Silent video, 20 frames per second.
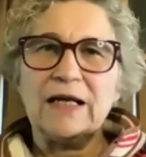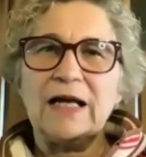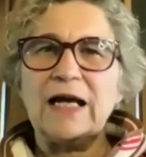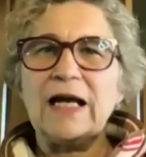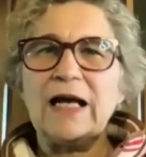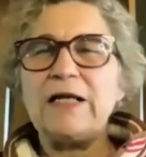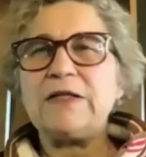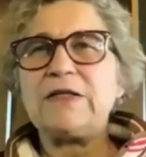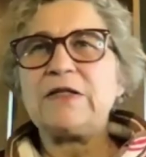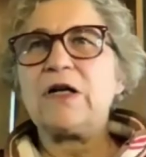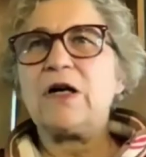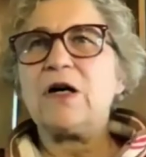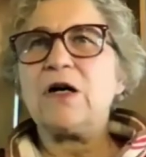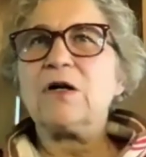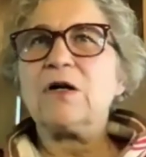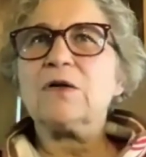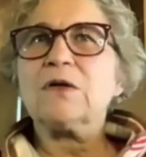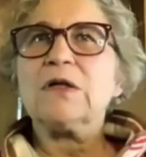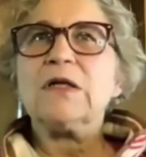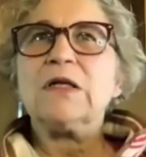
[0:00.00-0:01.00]
And
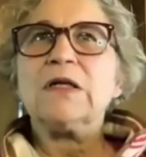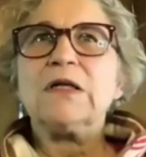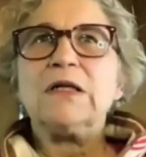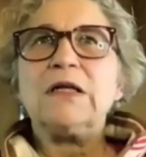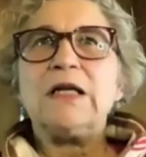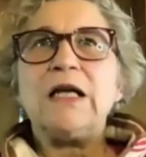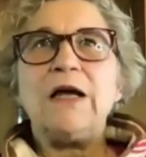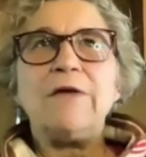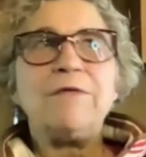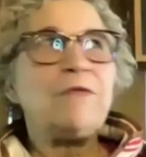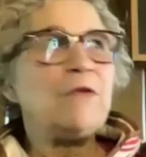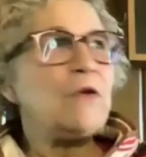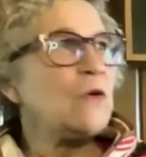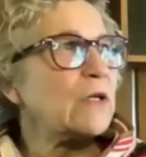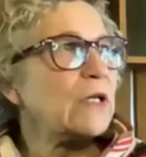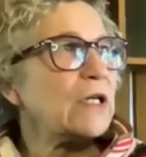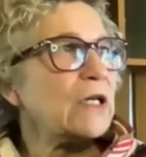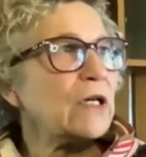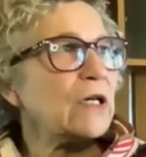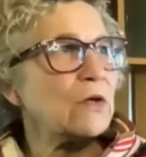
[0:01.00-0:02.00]
so, if you
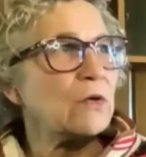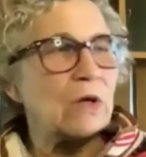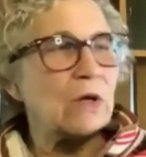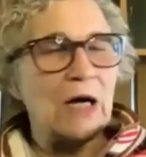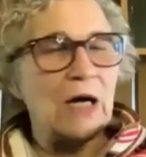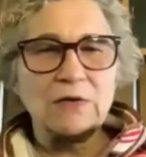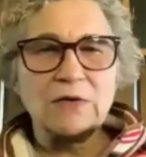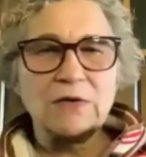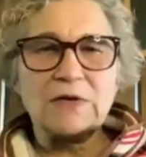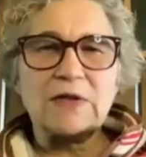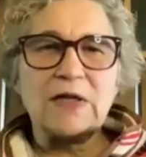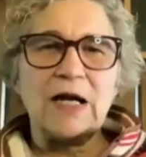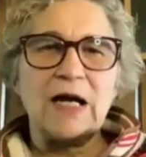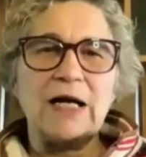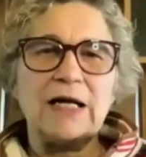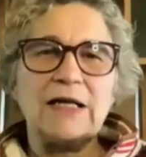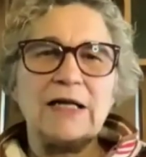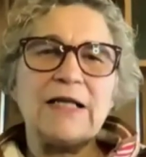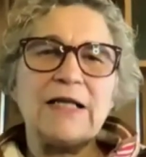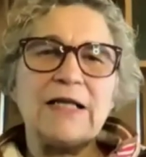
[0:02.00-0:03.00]
can go
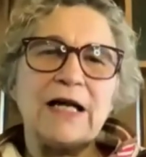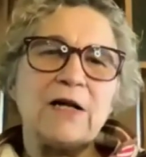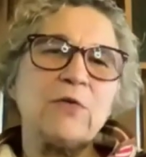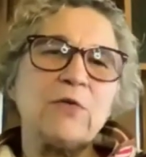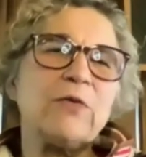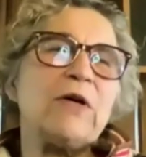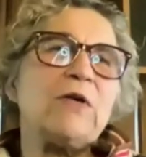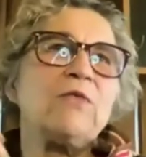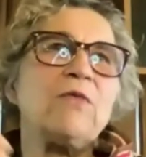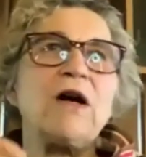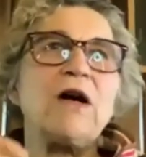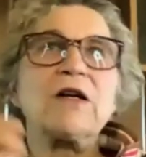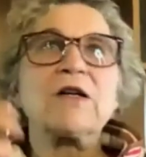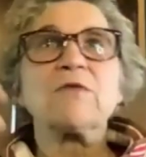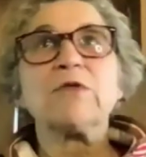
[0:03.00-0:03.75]
outside, take a wind walk,